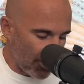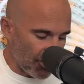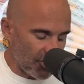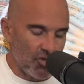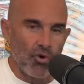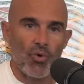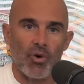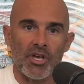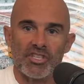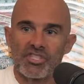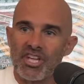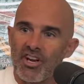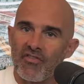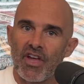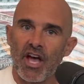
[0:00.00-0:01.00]
you,
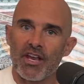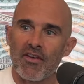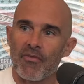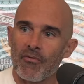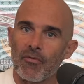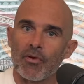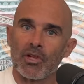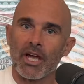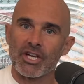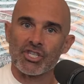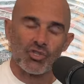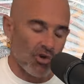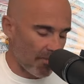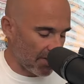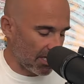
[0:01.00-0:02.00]
instead of kind of like
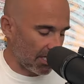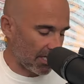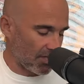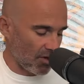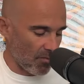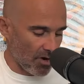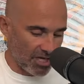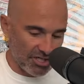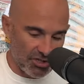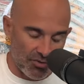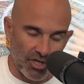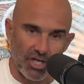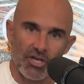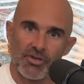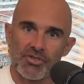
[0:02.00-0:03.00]
strumming it like you might do
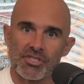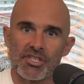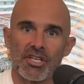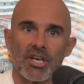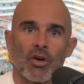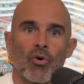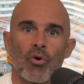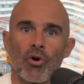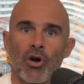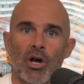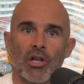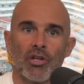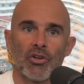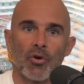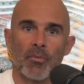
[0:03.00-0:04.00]
an acoustic or
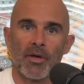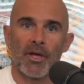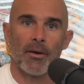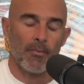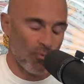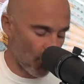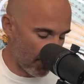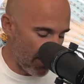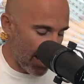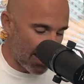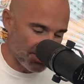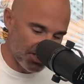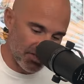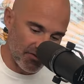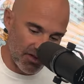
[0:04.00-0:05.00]
a little bit more
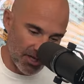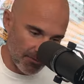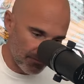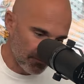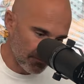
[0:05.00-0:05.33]
passive, like